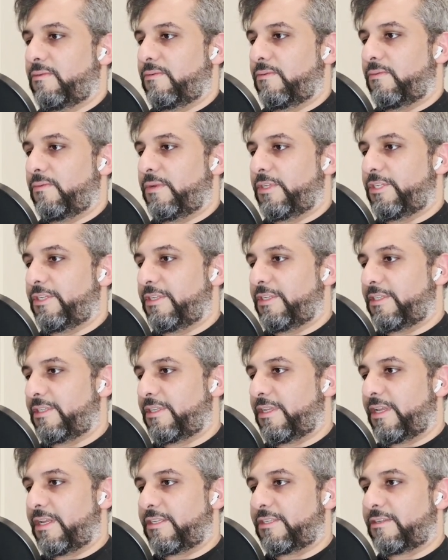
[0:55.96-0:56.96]
which is
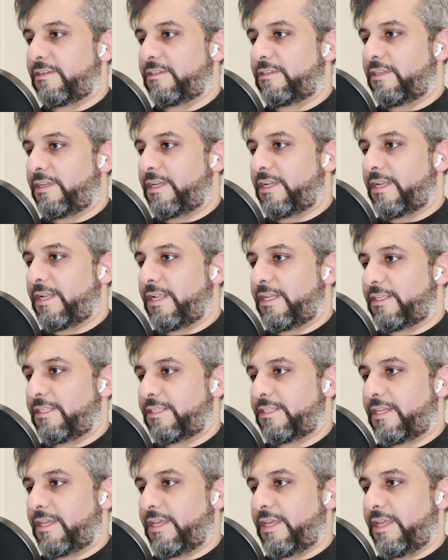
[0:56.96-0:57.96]
exotic. Let's
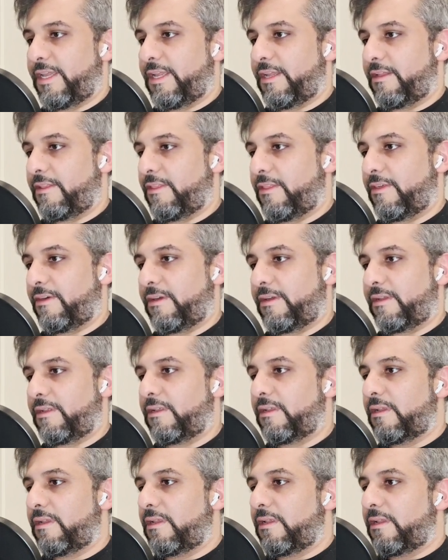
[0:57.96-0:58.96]
say the
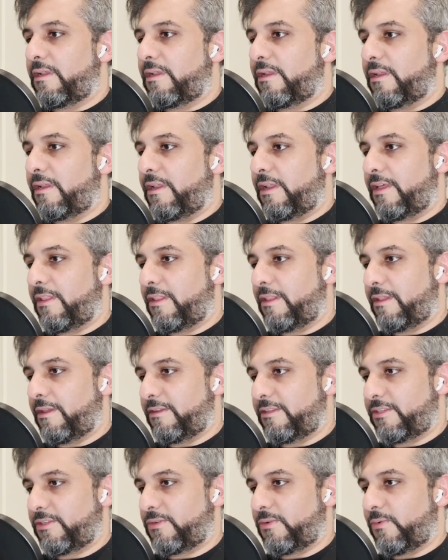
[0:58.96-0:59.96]

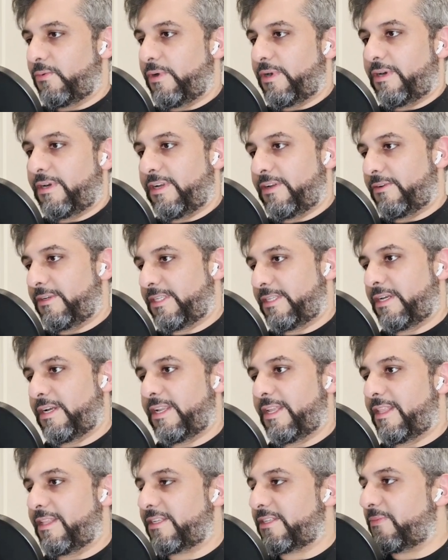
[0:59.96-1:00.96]
Netherlands, where I
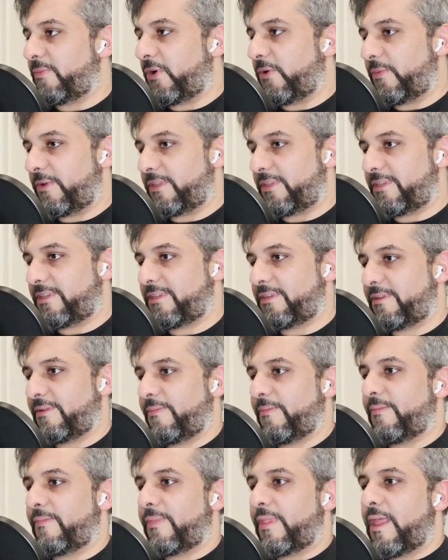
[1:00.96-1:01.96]
reside at this moment.
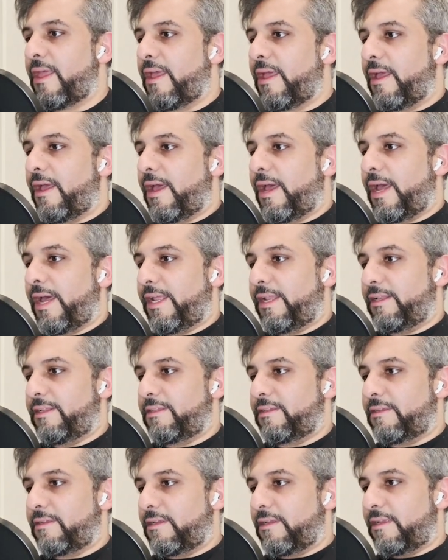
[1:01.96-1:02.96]

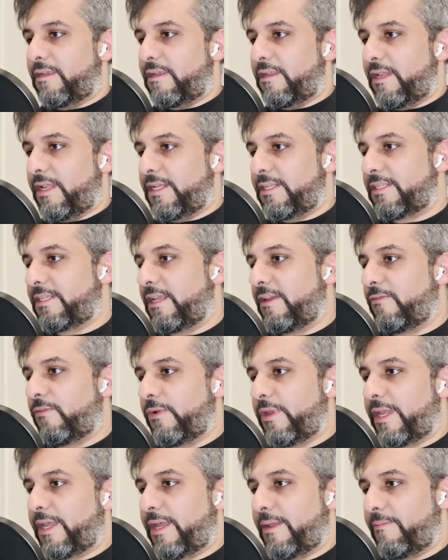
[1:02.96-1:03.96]
And let's see if
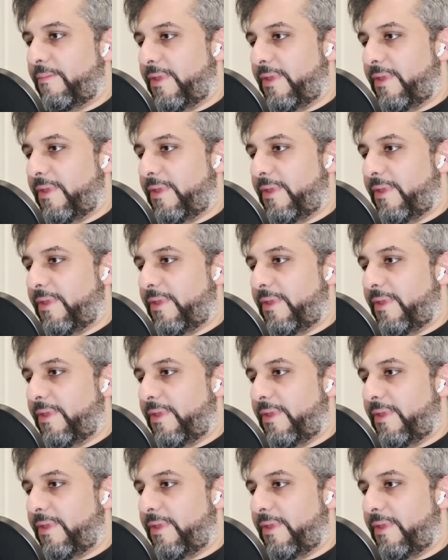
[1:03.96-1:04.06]
we can